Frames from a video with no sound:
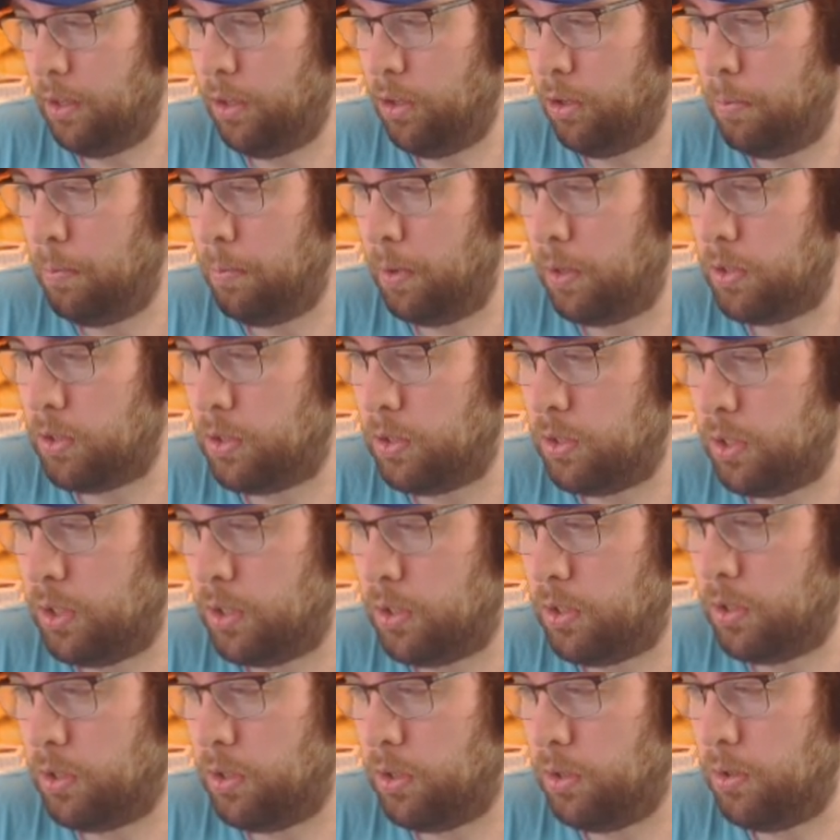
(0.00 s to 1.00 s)
you must
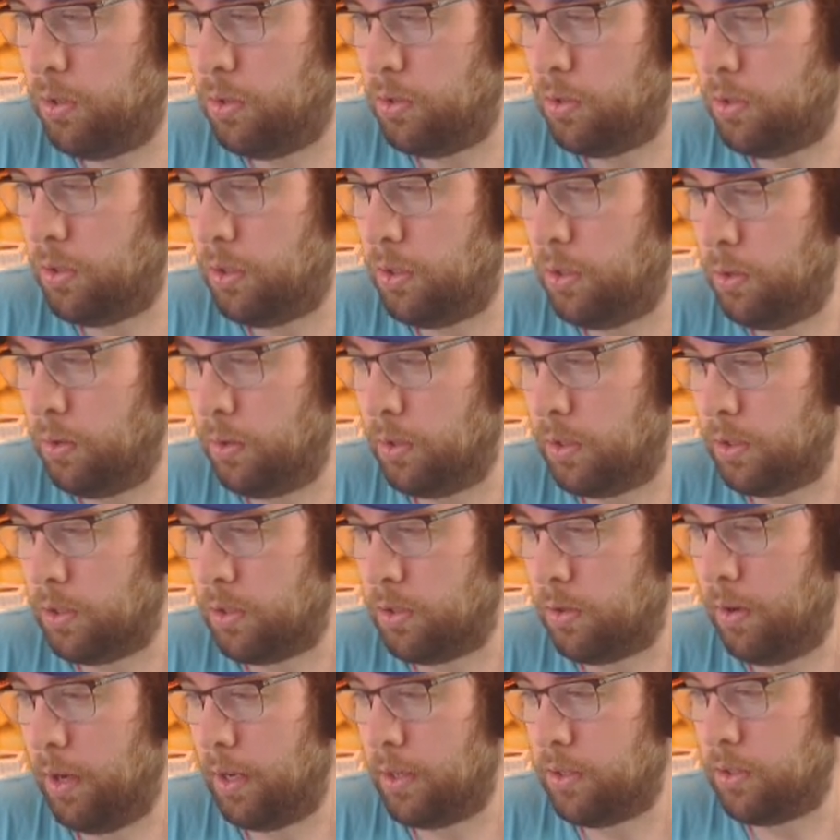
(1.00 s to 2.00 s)
just use your
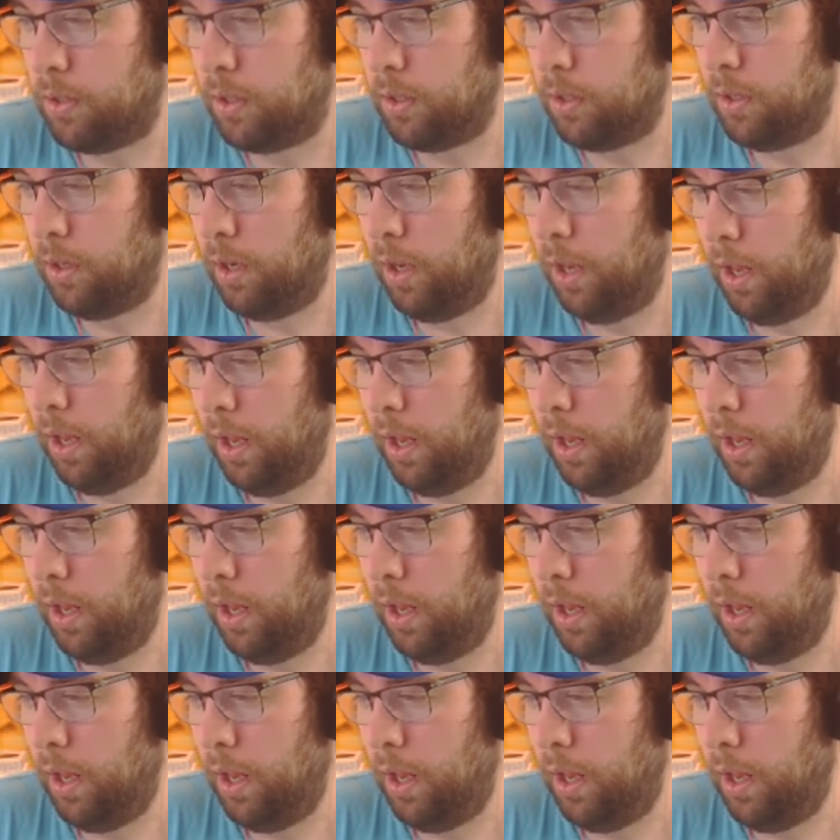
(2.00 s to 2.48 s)
discretion.